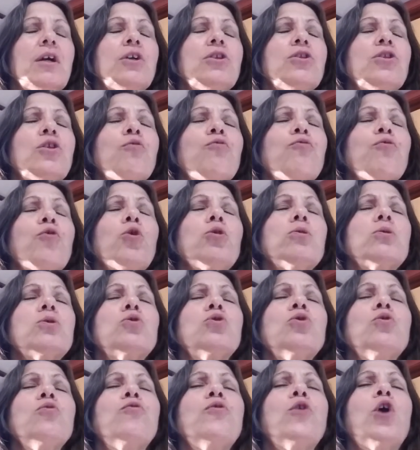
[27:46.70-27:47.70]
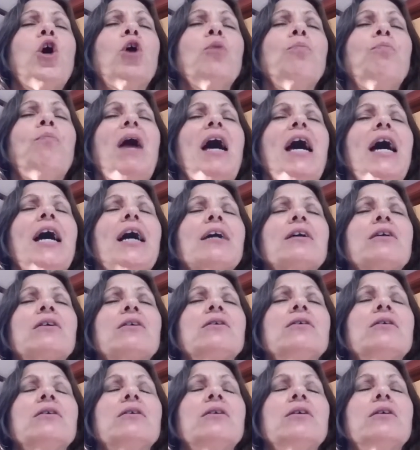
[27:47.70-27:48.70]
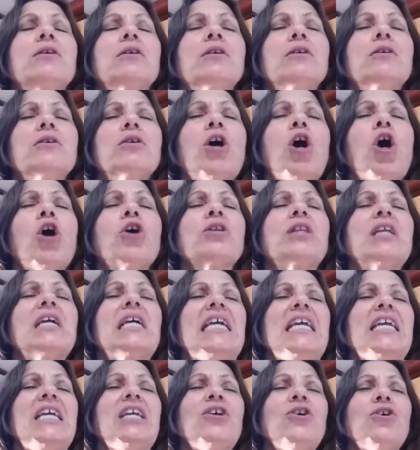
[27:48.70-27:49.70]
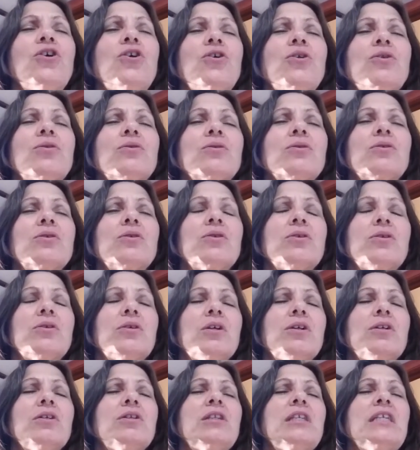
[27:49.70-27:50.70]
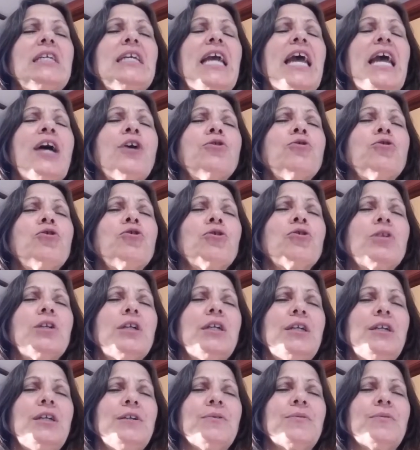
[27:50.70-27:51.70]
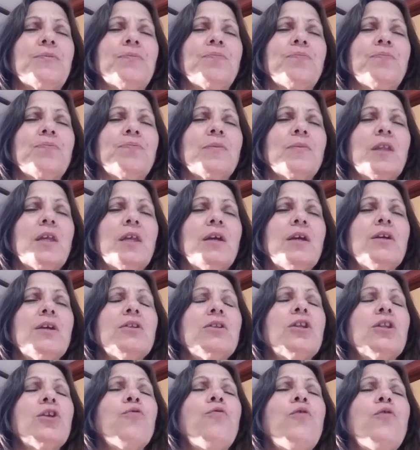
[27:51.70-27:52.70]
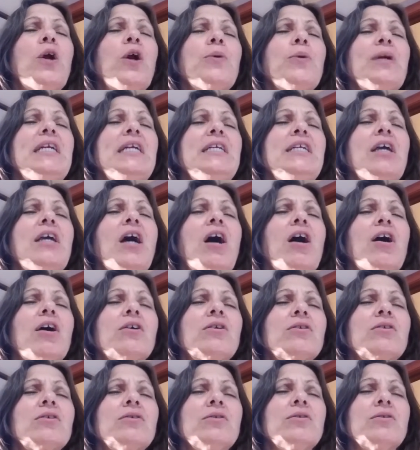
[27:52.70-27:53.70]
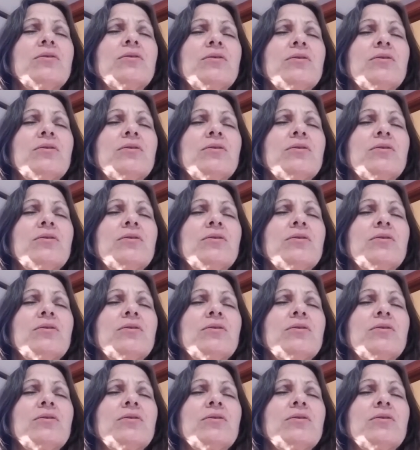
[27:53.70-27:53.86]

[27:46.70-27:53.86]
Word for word: The first to fall back are the ill, the elderly, the very young.